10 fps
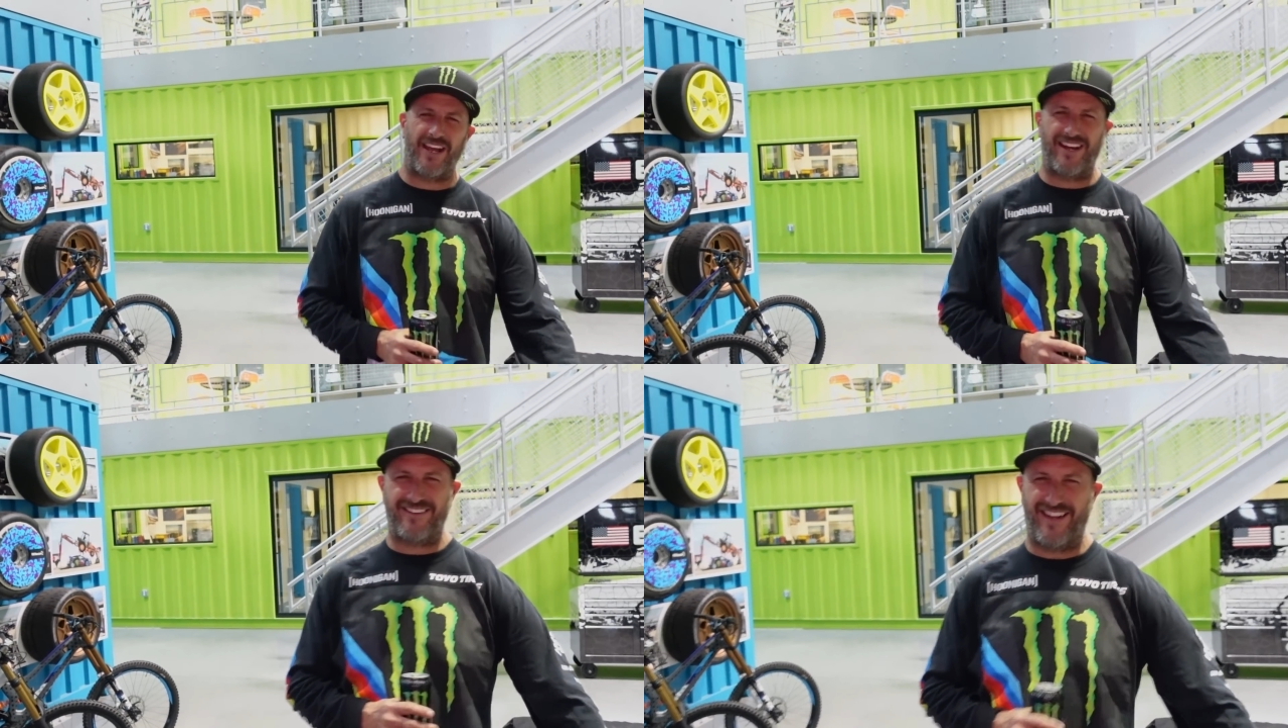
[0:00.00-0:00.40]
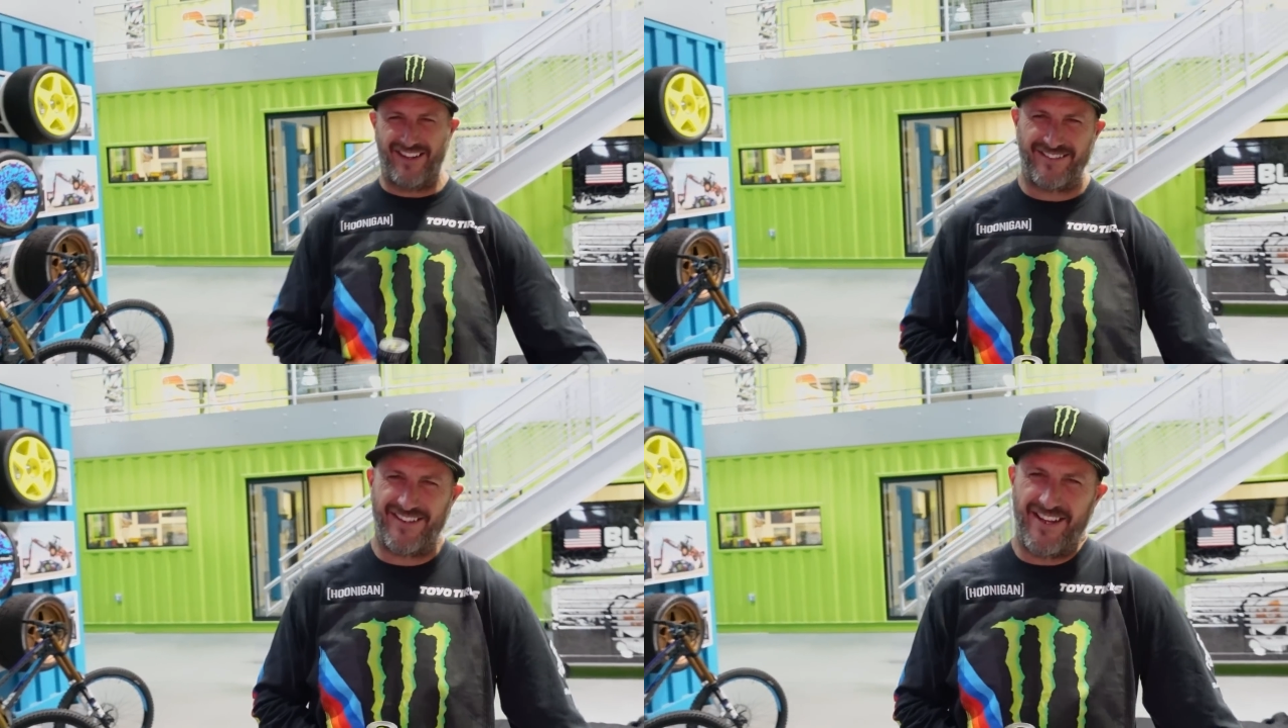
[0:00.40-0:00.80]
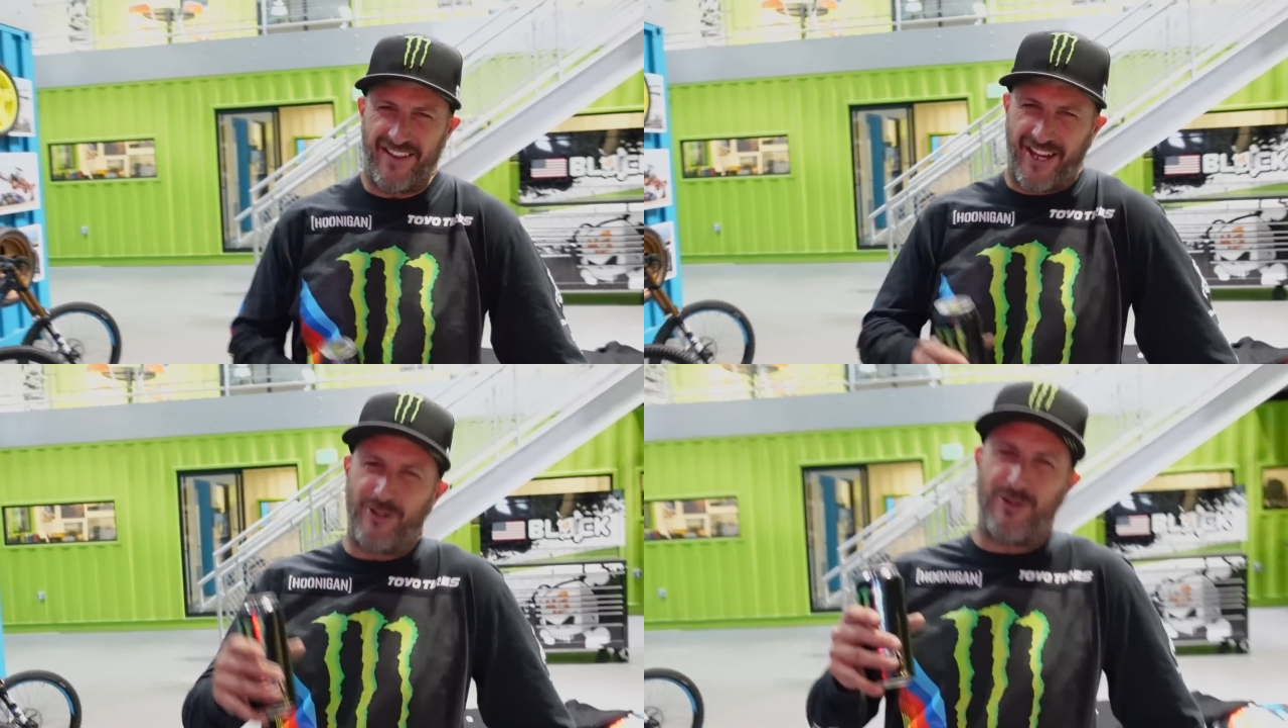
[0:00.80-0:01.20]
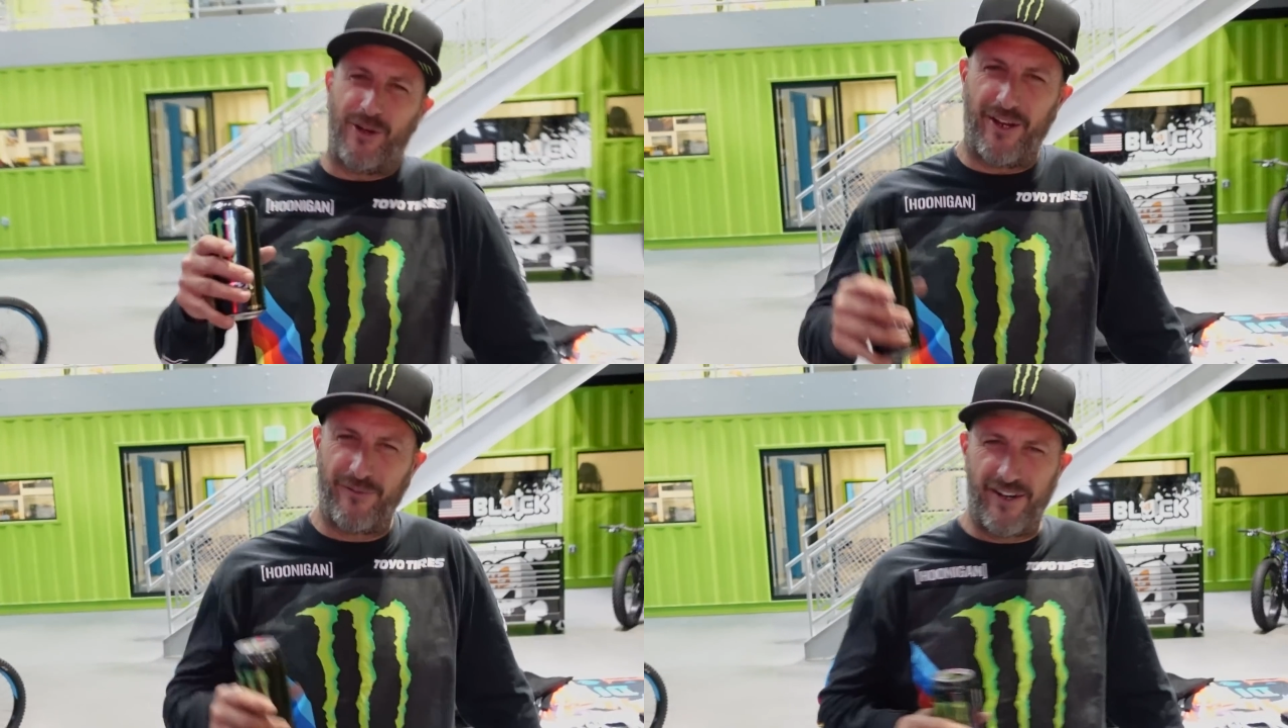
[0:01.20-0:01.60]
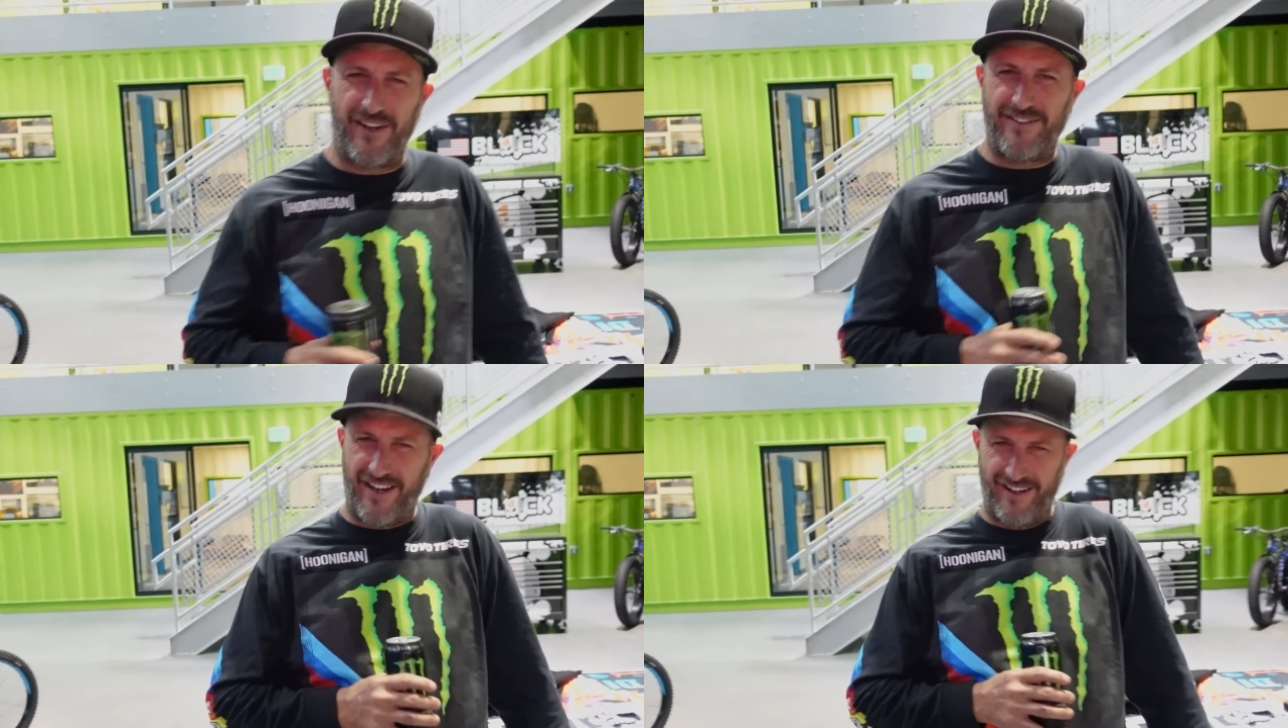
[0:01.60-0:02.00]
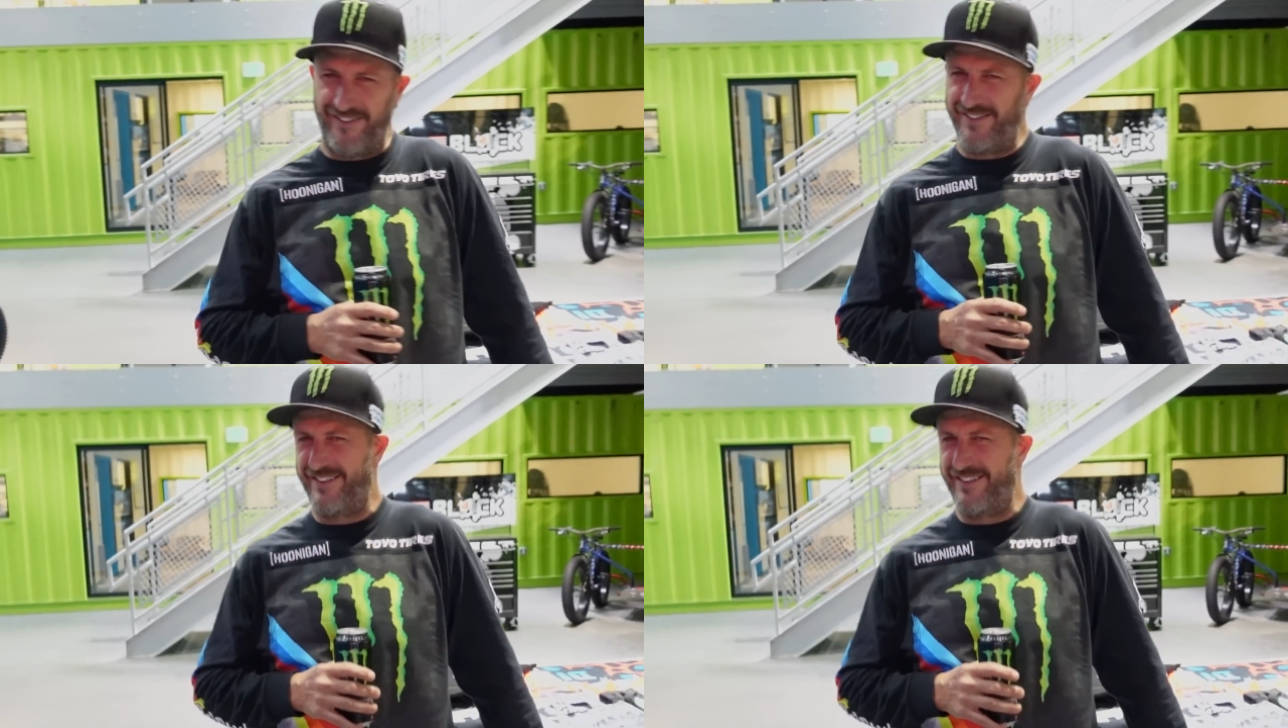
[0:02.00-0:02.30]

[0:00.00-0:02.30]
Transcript: tire test. Thank you, Toyo, for all tires.